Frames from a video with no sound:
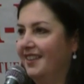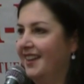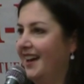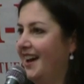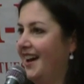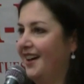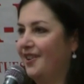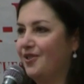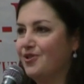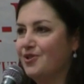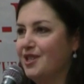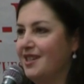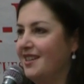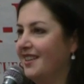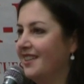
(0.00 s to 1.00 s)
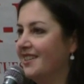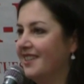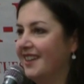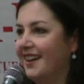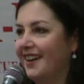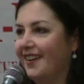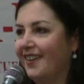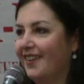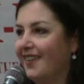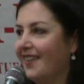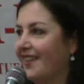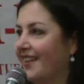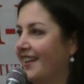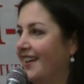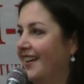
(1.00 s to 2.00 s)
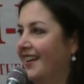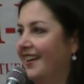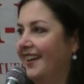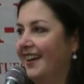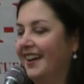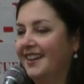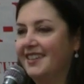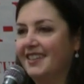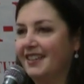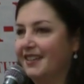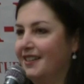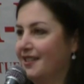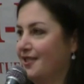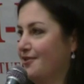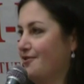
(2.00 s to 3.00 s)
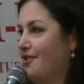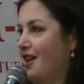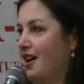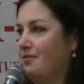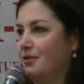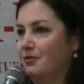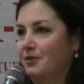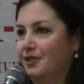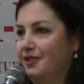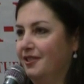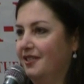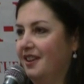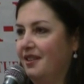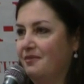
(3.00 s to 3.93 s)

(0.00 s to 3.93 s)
the energy that's there, it's indescribable.